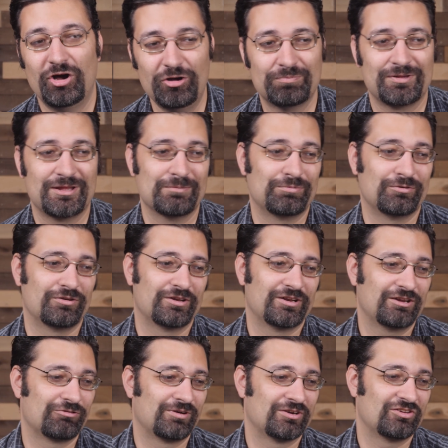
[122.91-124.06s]
all people, an
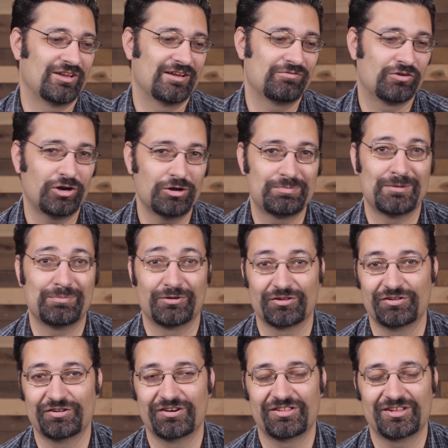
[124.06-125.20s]
equal right to life for all people,
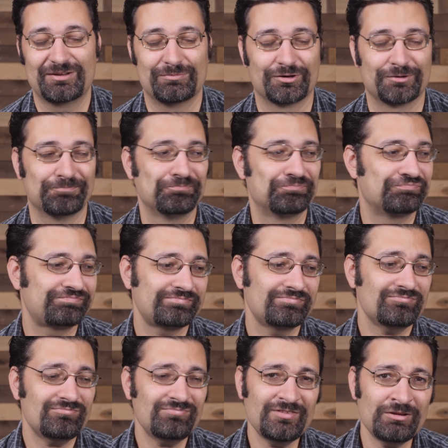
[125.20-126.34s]
including the unborn.
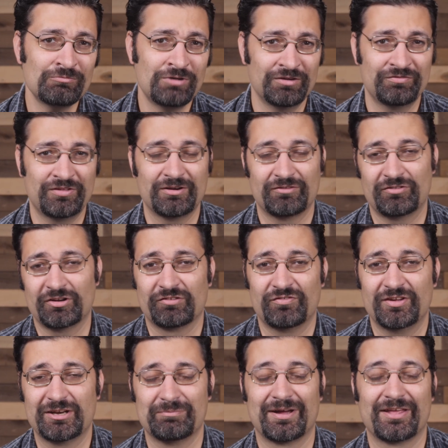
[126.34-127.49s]
Well, if they're, if they're
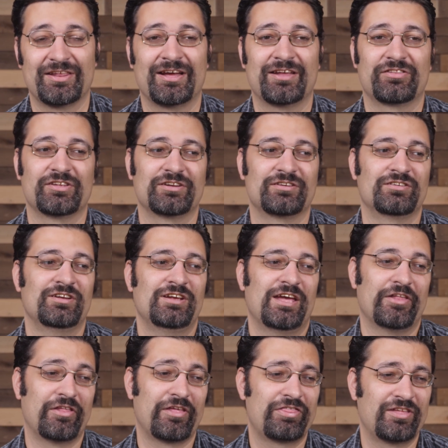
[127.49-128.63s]
offended by that, then,
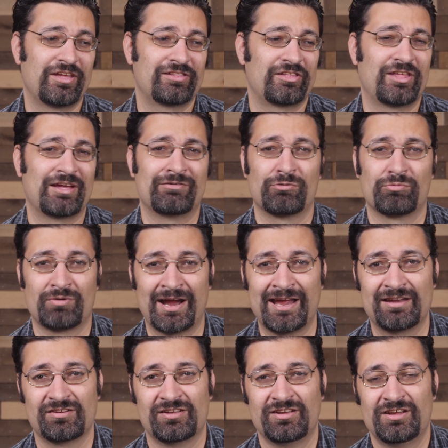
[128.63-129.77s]
and they think that they have a
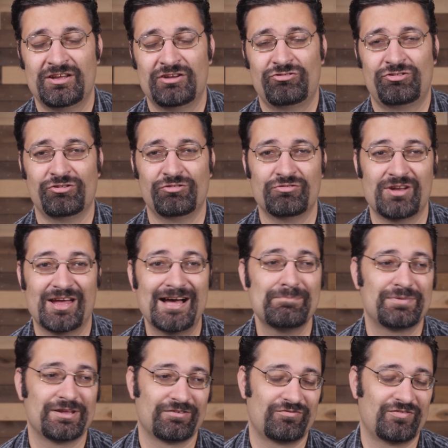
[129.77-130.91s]
right to
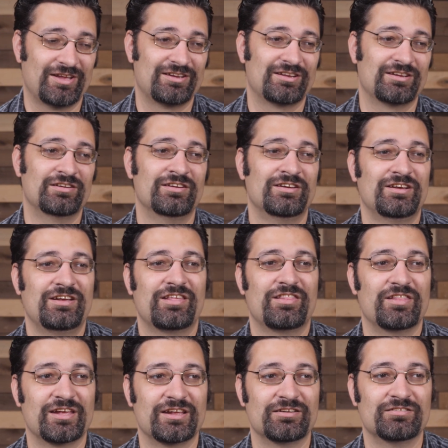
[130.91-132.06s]
not be offended,
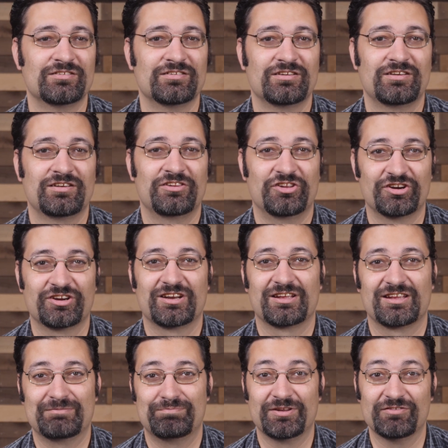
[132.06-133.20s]
then they're going
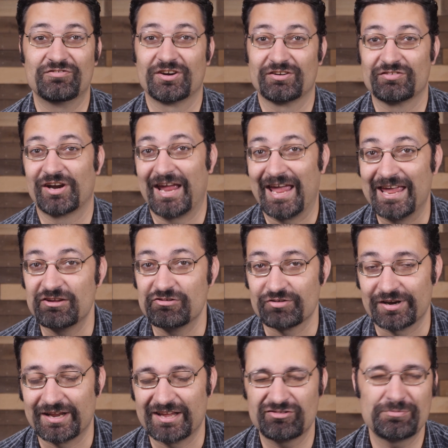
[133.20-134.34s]
to be very, very
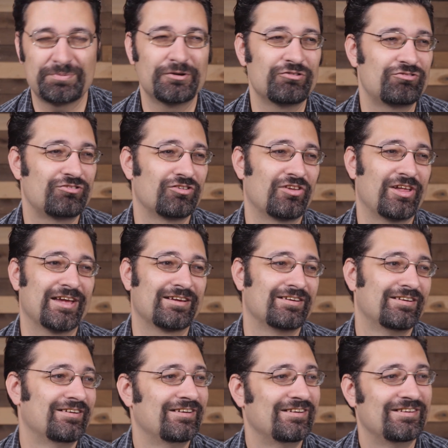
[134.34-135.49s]
angry. As opposed to, like,